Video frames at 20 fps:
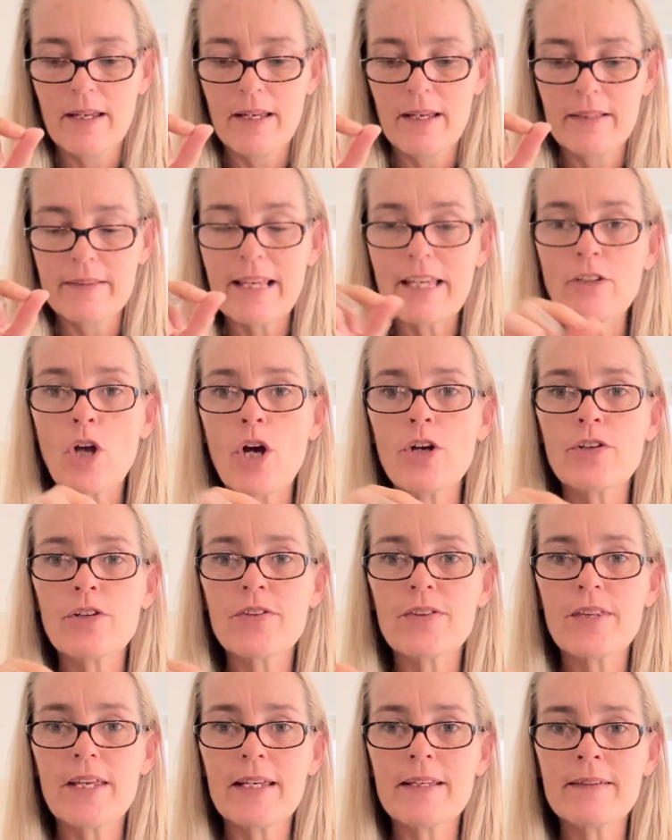Say no to
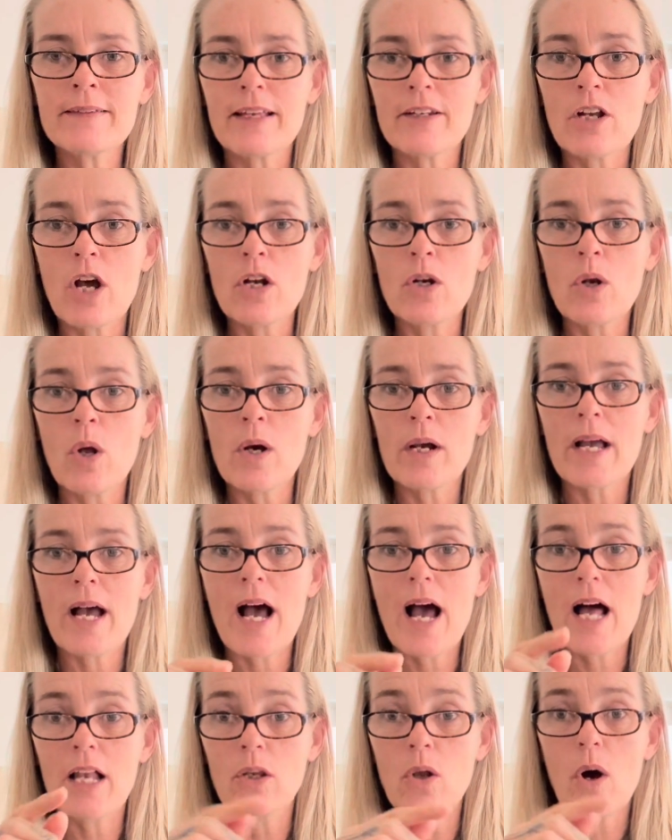things that no longer
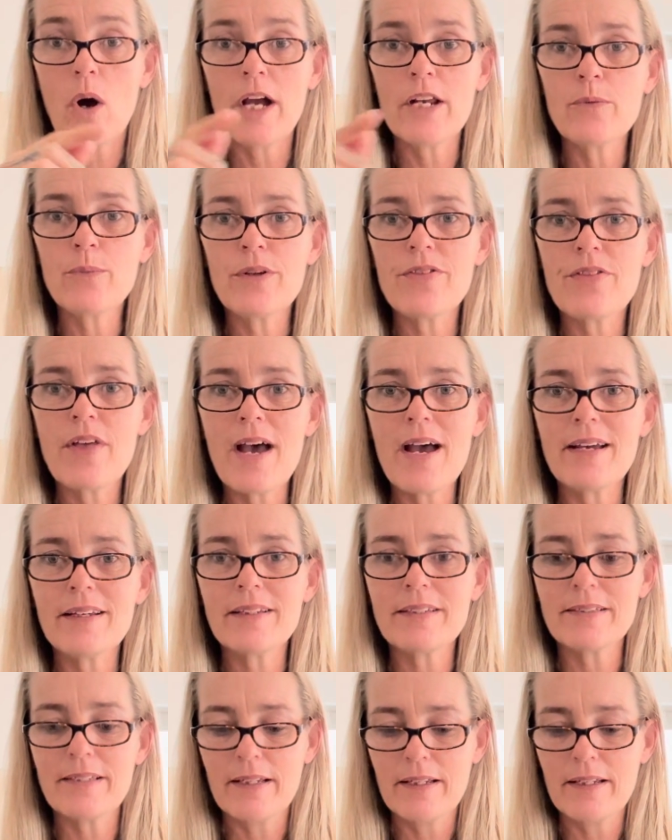align with that.